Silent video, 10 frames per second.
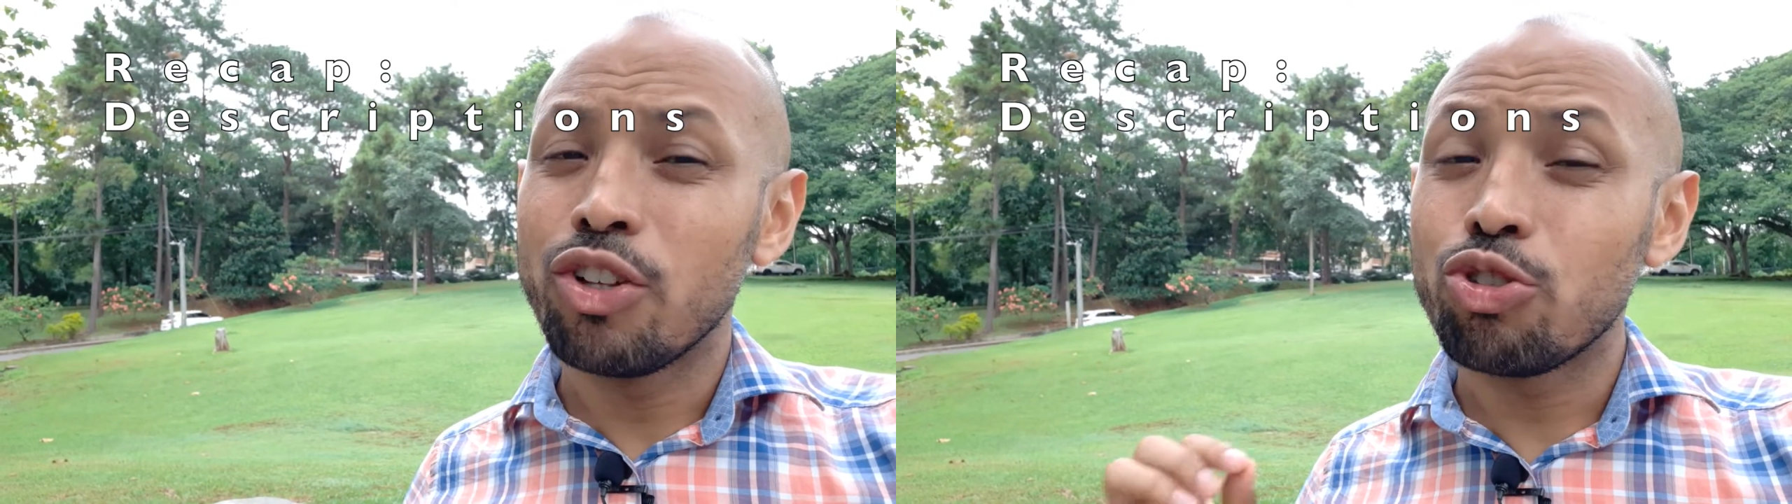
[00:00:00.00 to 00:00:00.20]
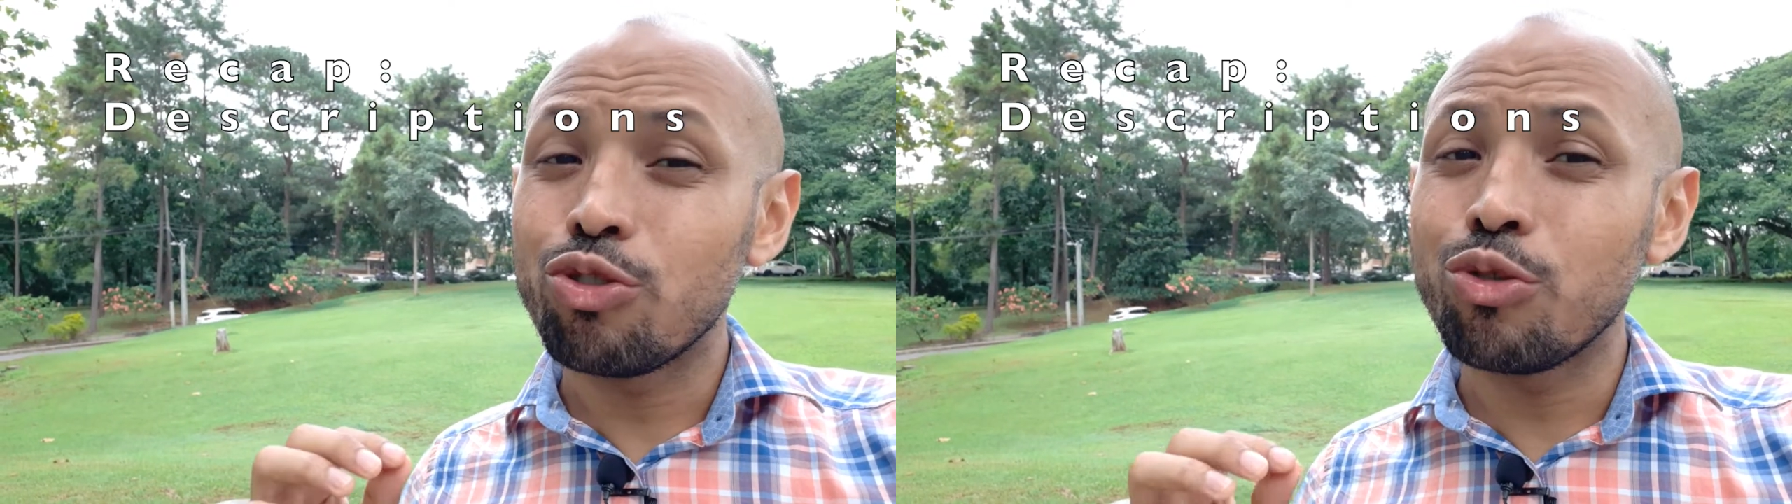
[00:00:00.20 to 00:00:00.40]

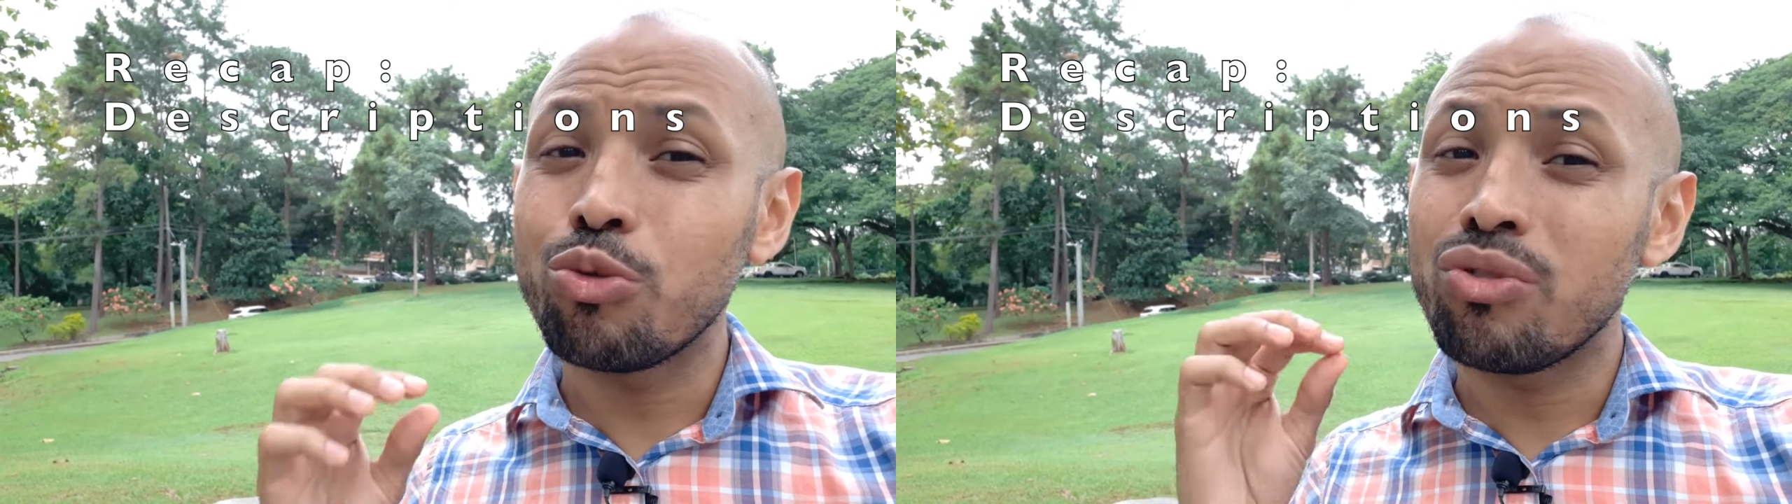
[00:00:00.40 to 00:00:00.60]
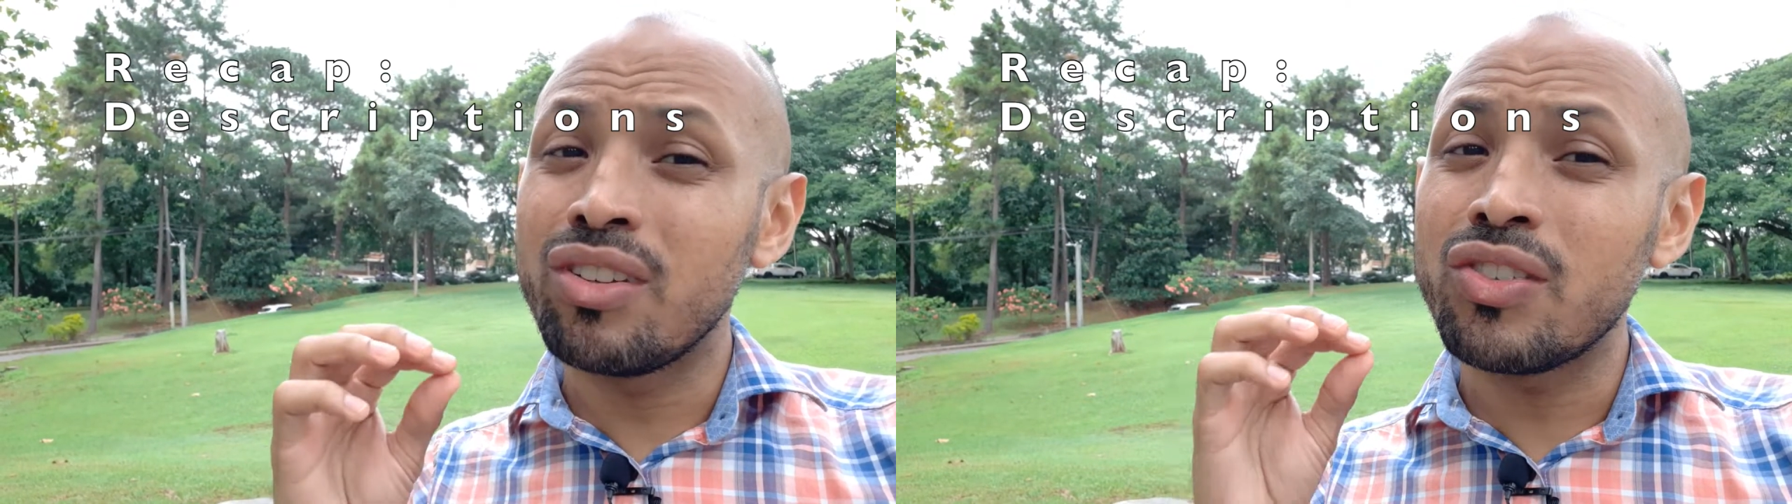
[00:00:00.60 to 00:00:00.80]
To
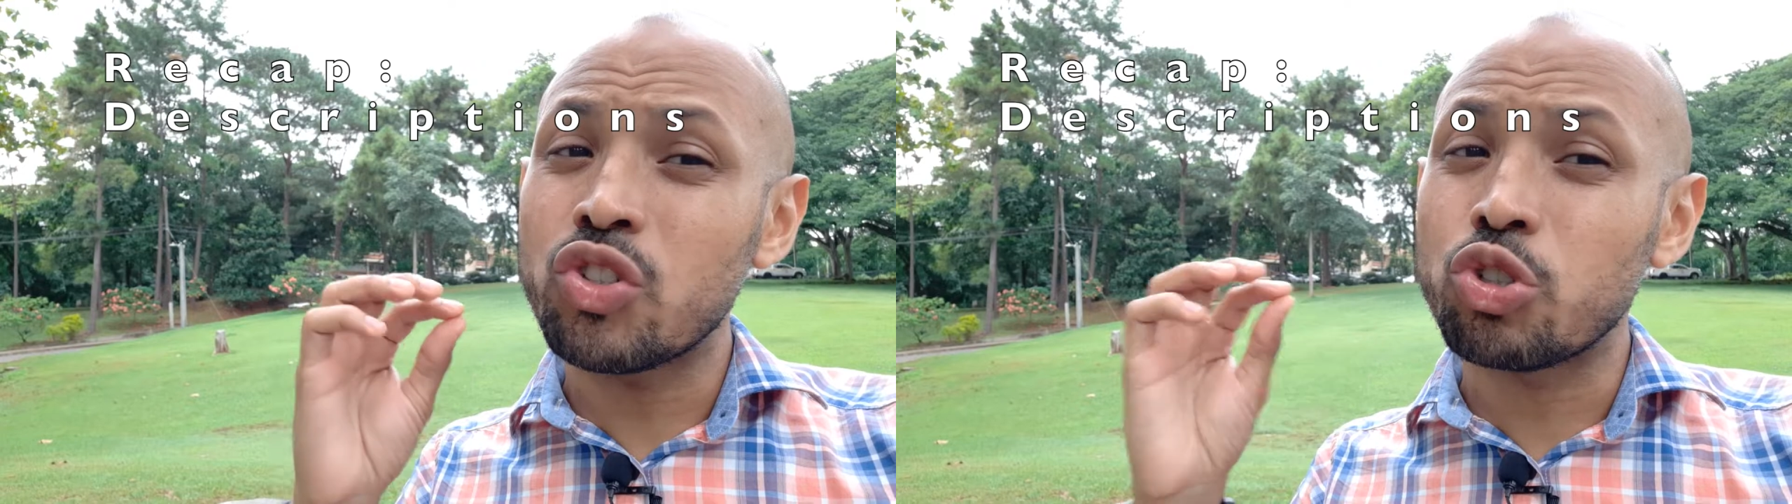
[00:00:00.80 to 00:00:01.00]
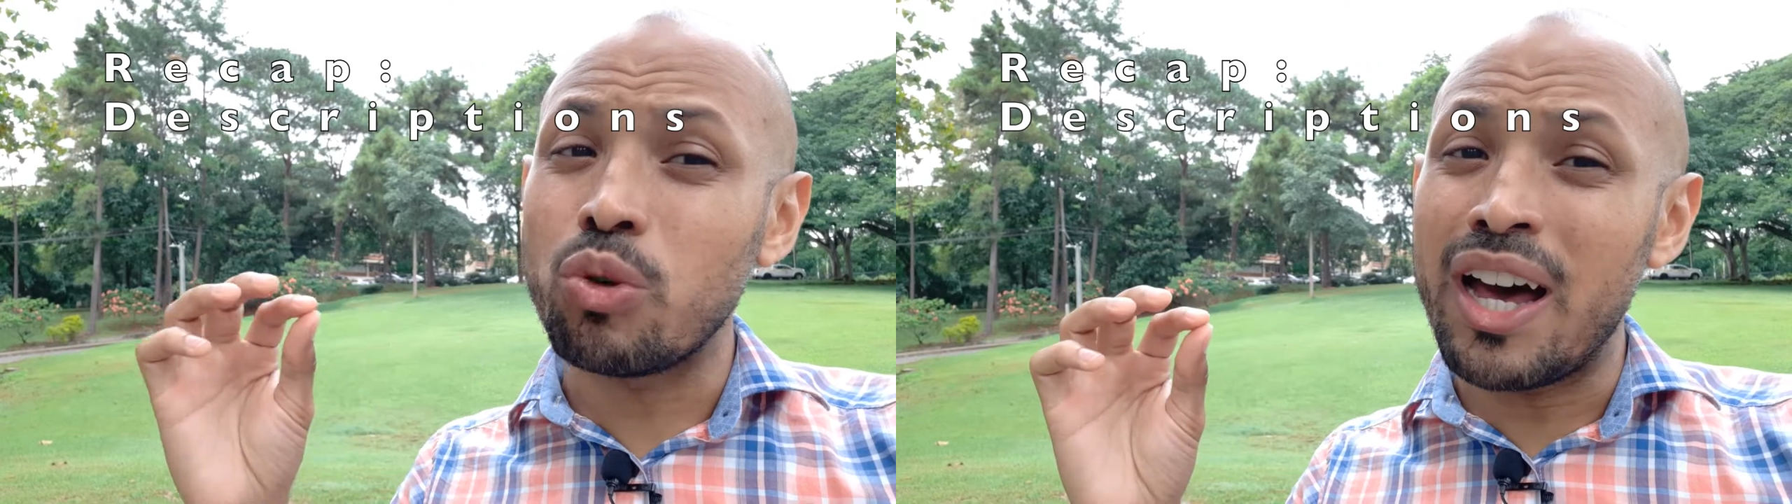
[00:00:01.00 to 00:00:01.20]

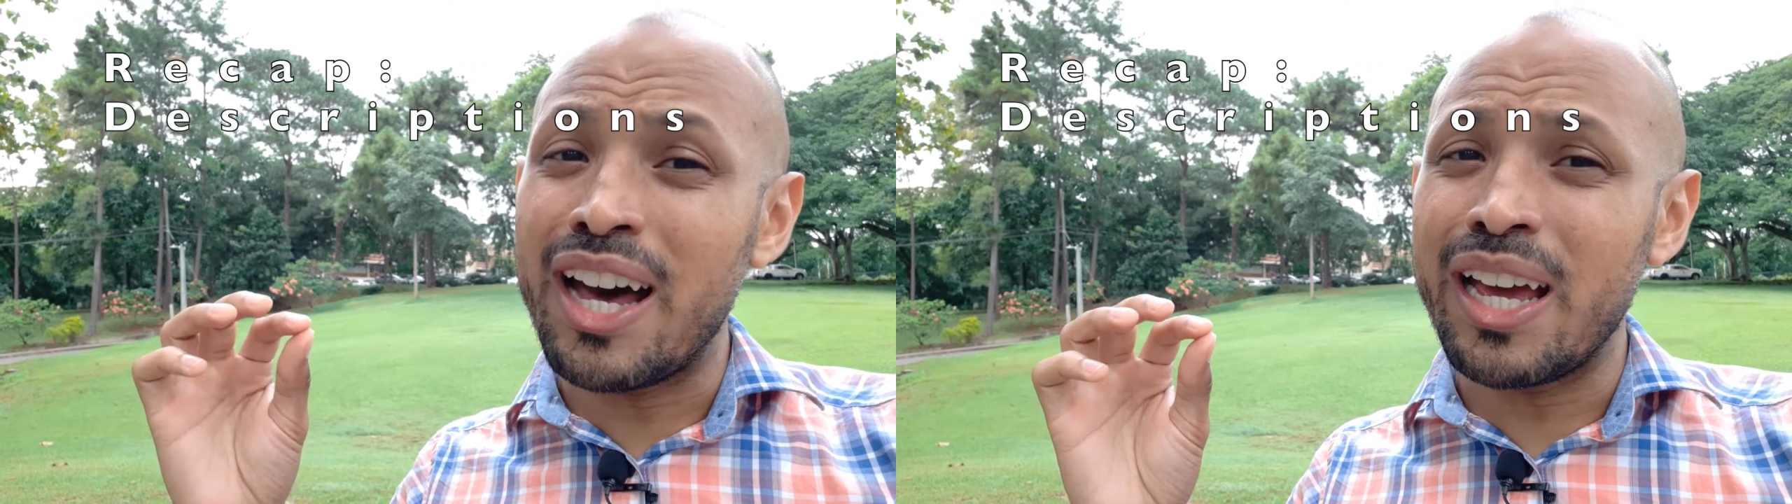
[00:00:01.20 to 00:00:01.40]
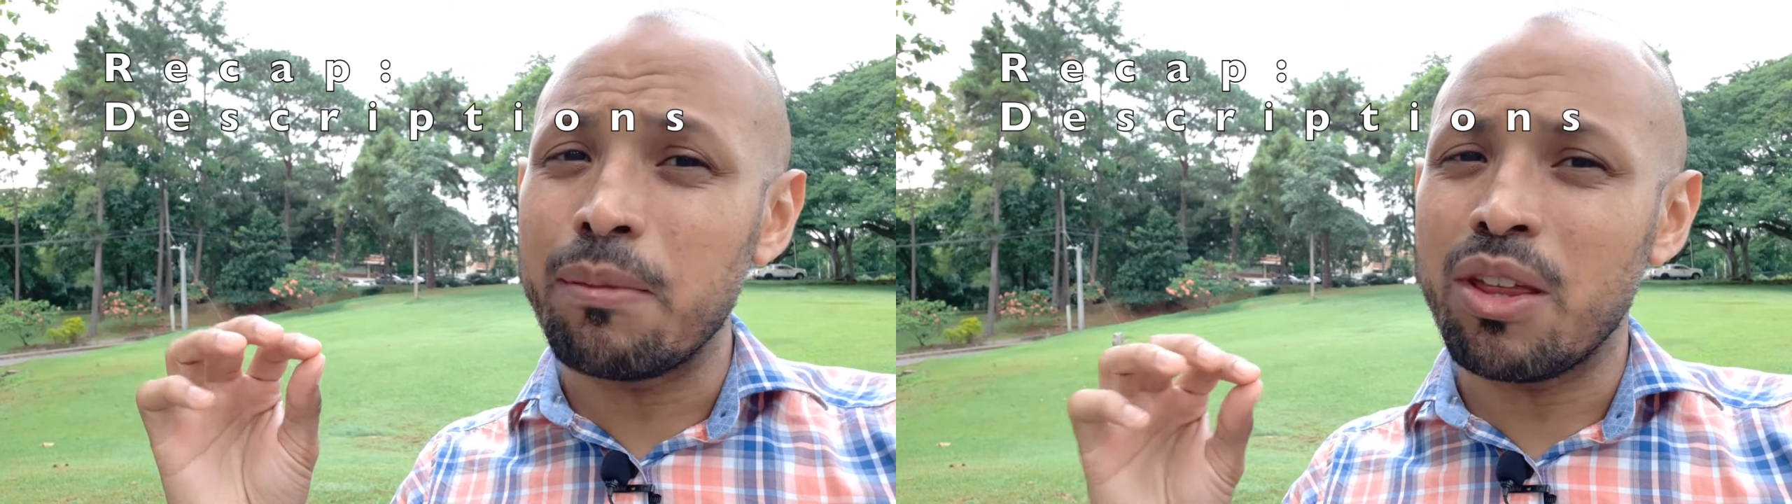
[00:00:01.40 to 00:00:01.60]
describe